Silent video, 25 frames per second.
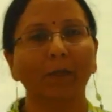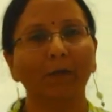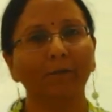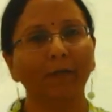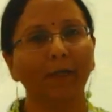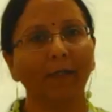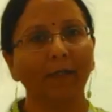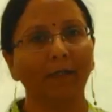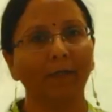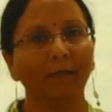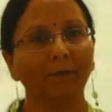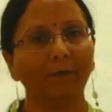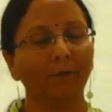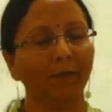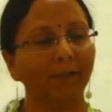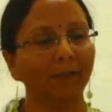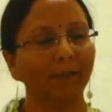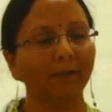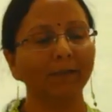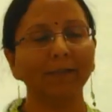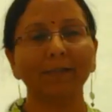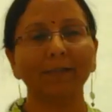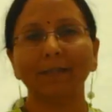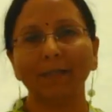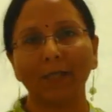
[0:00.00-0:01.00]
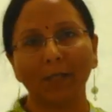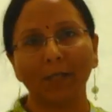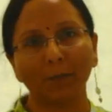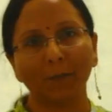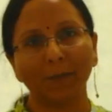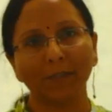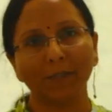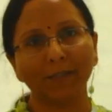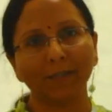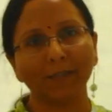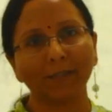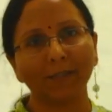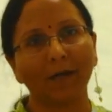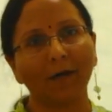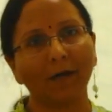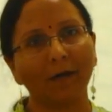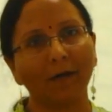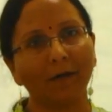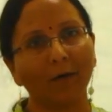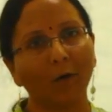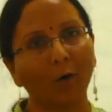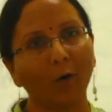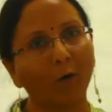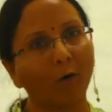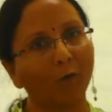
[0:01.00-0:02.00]
we learn whether the statements
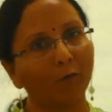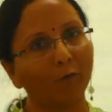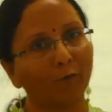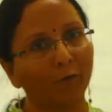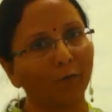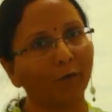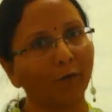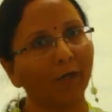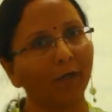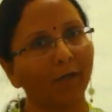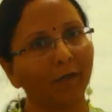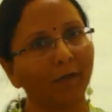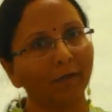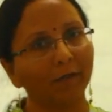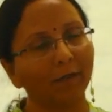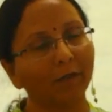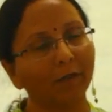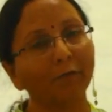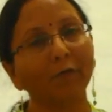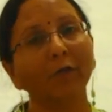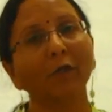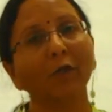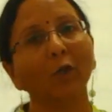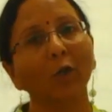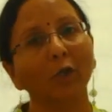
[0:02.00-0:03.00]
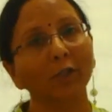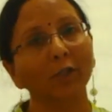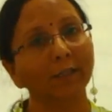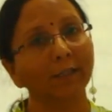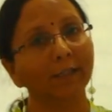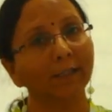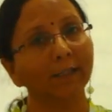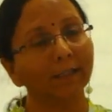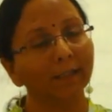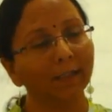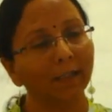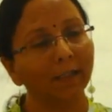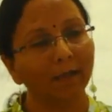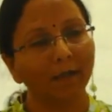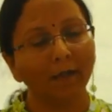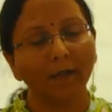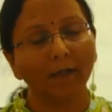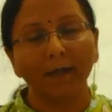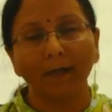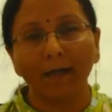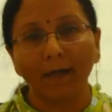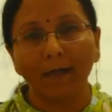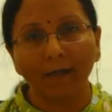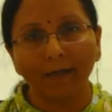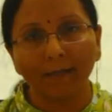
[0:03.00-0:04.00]
are of different logical
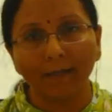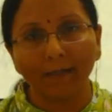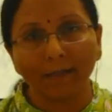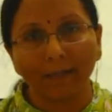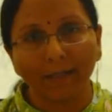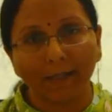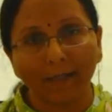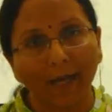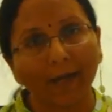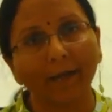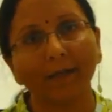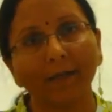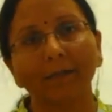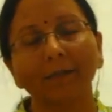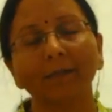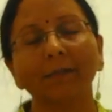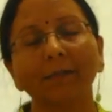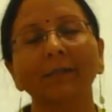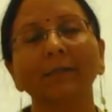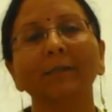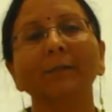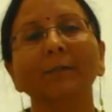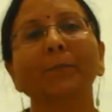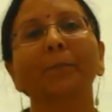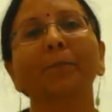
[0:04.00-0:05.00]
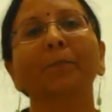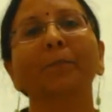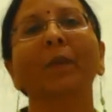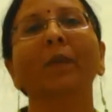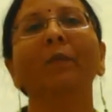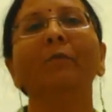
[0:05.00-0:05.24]
characters.